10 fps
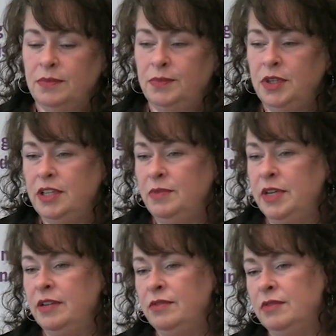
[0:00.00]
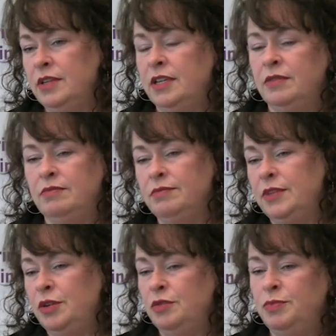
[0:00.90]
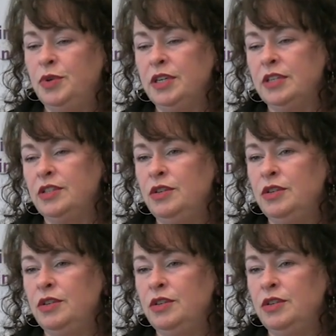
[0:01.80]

Put them in books.